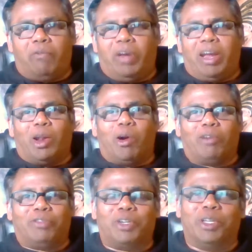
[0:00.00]
we get a lot
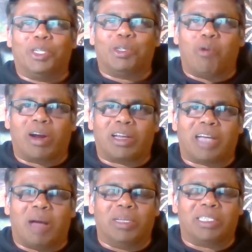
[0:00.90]
of students who will
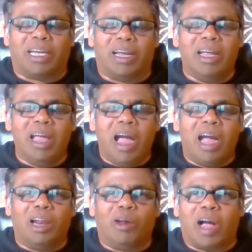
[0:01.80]
come and say,
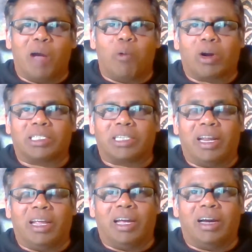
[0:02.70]
"Hey, look, I want to
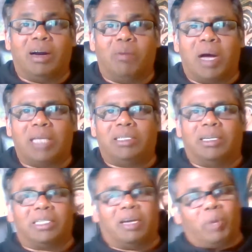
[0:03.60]
study
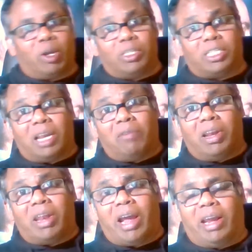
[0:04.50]
masters at because it's a
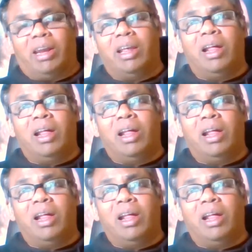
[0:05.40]
level 9."